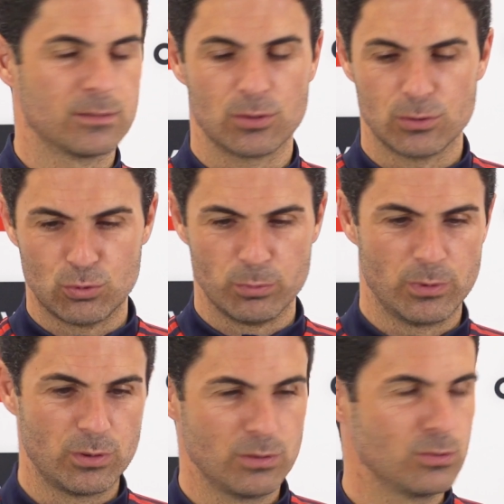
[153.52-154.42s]
So
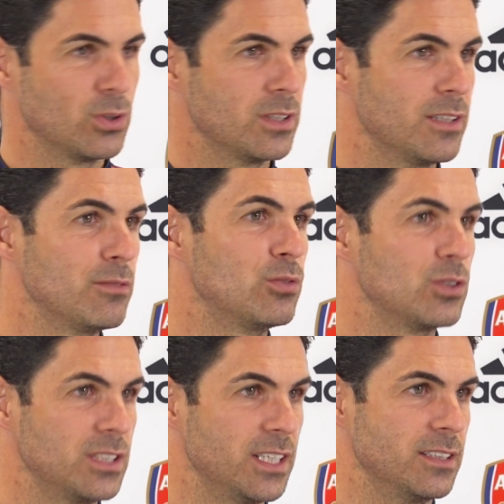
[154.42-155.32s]
tomorrow,
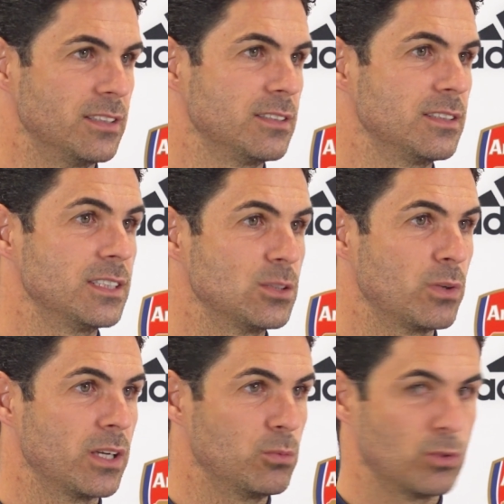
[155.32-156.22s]
248. This is
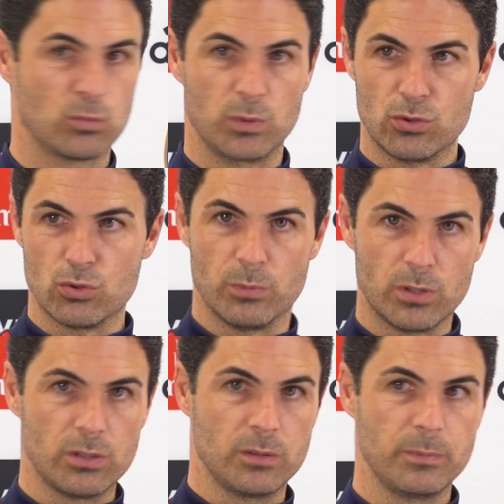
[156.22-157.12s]
what I want. Win
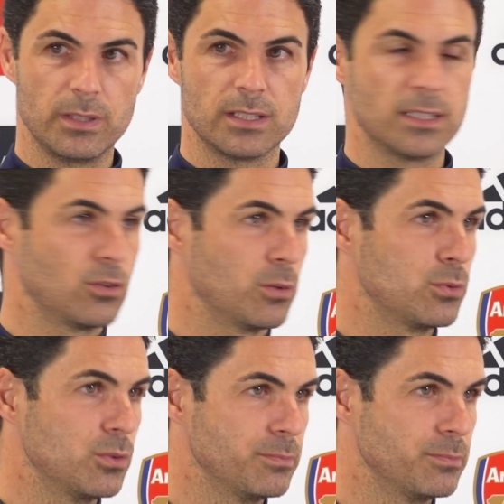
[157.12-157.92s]
tomorrow and be at the top.